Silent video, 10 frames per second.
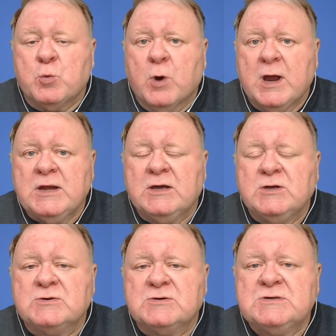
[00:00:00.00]
Right now
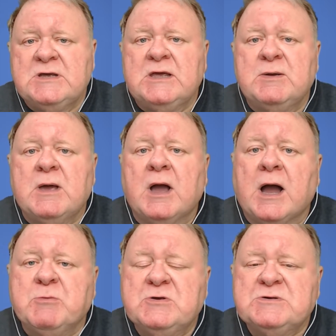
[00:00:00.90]
you're seeing
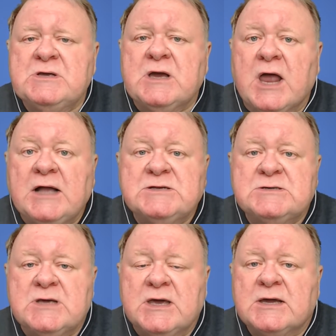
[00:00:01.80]
I'm using a
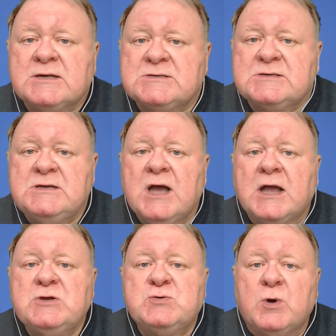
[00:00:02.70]
Logitech
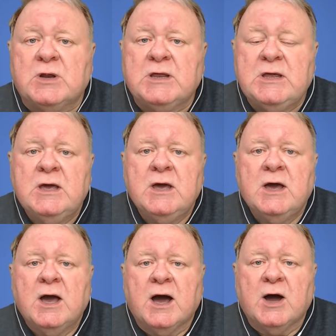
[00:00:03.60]
C920
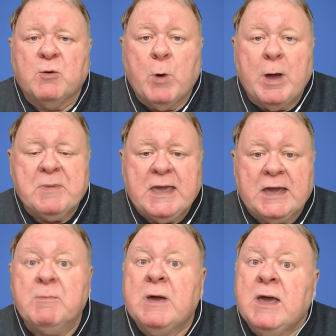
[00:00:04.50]
uh,
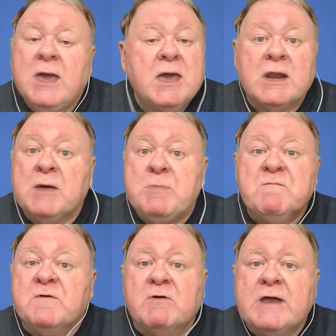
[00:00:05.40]
webcam and I've
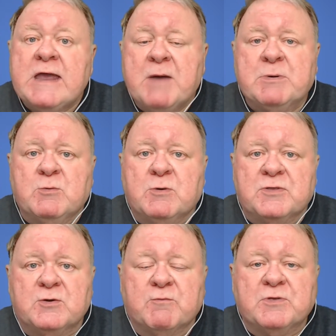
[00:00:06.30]
been very happy
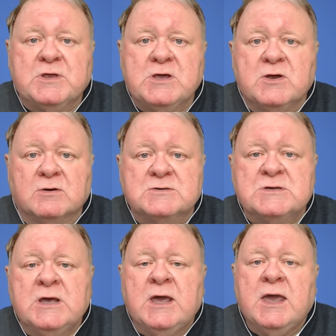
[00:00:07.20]
with it over the
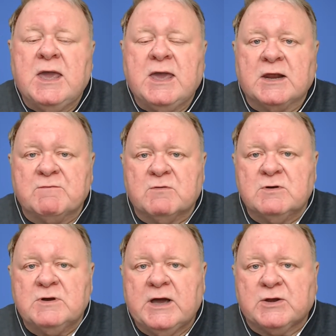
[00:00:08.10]
years and I've
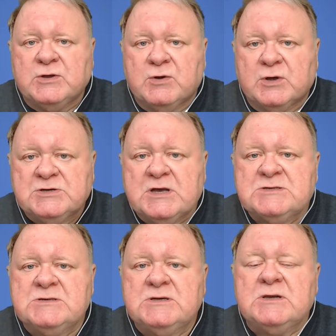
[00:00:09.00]
learned how to
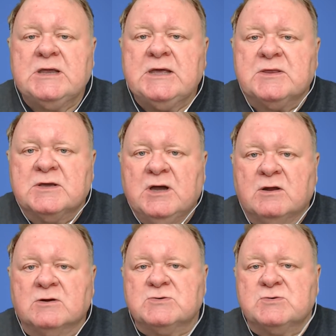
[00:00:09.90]
adjust it and get the
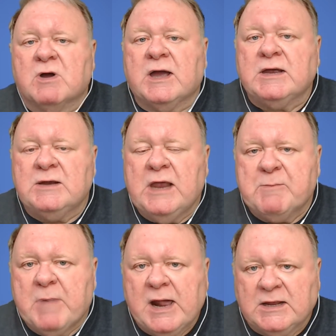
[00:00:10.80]
colors right
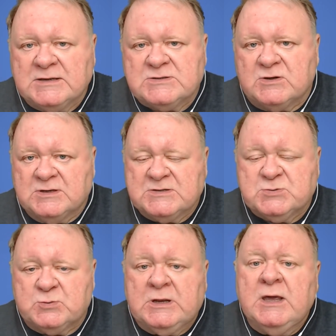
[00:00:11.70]
and balanced on this one.